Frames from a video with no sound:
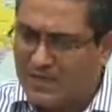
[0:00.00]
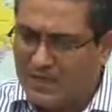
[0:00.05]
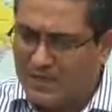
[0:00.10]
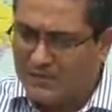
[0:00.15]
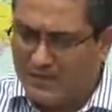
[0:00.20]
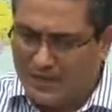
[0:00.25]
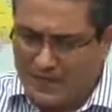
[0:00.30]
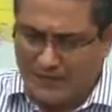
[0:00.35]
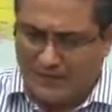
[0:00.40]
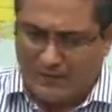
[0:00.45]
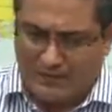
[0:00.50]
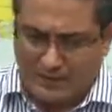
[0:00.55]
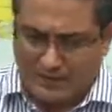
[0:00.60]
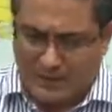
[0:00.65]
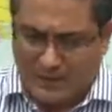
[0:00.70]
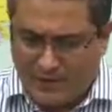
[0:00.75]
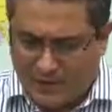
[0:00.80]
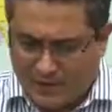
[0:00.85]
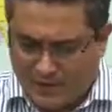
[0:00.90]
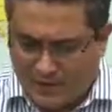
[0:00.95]
Even if
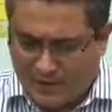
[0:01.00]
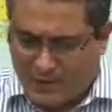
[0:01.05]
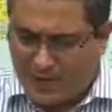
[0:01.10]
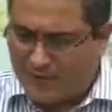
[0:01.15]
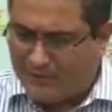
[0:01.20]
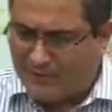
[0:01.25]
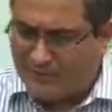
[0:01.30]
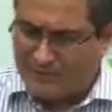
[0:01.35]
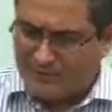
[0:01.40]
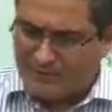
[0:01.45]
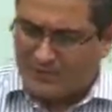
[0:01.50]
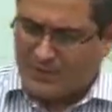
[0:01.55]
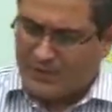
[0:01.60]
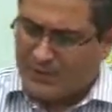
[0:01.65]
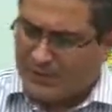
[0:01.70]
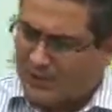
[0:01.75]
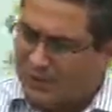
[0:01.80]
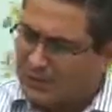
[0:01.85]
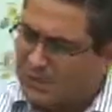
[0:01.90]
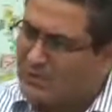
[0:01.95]
you have
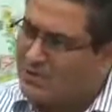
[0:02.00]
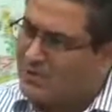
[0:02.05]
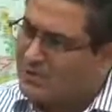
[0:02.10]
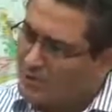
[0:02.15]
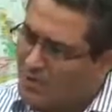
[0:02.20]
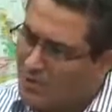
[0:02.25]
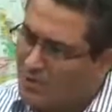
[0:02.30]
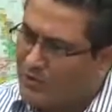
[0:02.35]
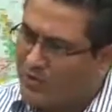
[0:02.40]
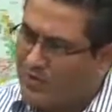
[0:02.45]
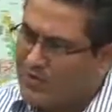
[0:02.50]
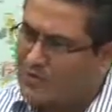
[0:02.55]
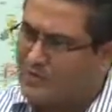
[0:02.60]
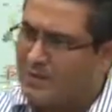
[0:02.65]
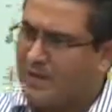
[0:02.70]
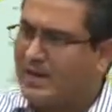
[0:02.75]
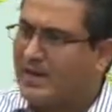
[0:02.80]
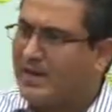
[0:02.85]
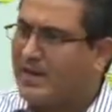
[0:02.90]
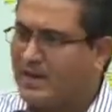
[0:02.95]
issues, go
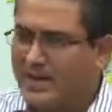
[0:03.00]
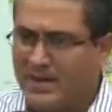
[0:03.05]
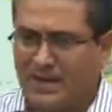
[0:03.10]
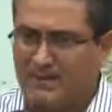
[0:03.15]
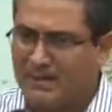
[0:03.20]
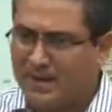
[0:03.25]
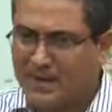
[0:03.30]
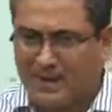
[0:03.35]
transparently and tell him.